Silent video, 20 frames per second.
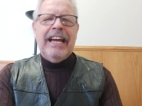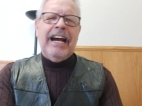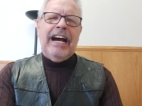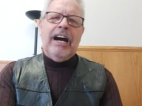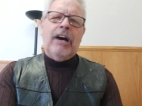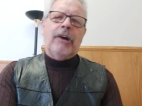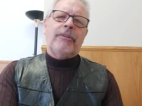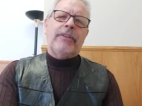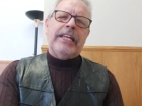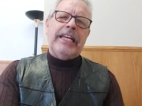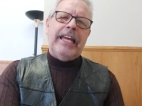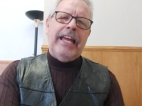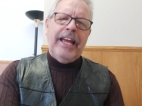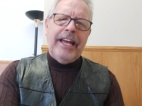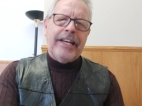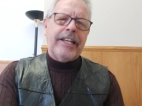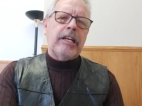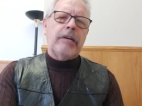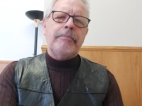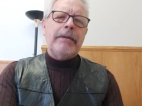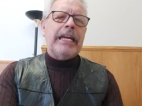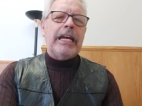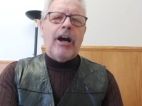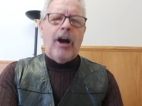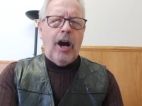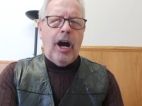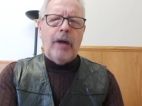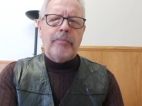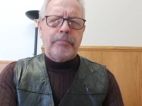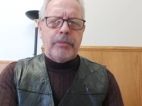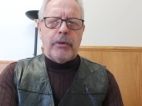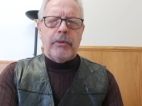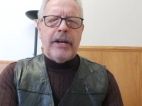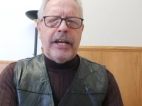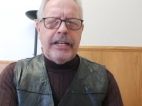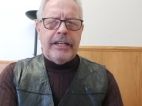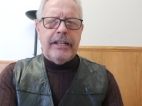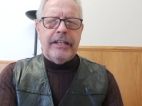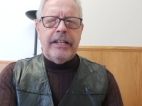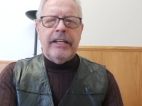how the enemy
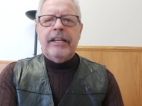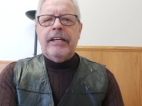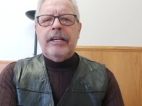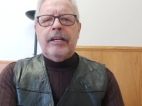operated